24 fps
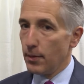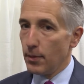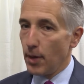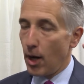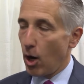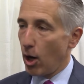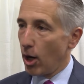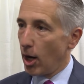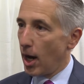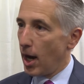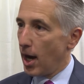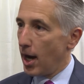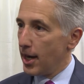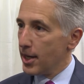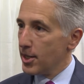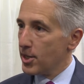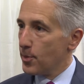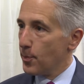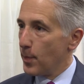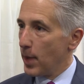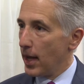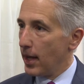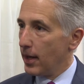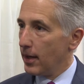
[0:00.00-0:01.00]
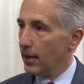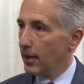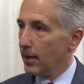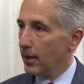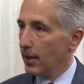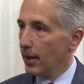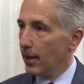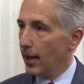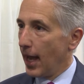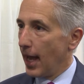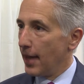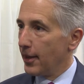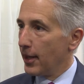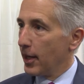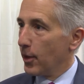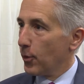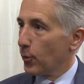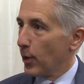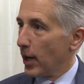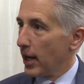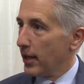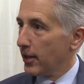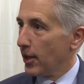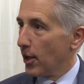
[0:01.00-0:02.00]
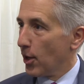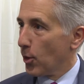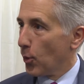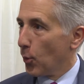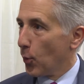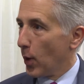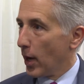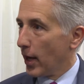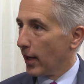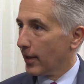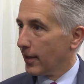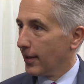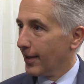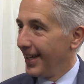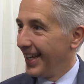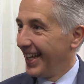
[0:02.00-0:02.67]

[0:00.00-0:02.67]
Our eyes met, and then he ran the other way.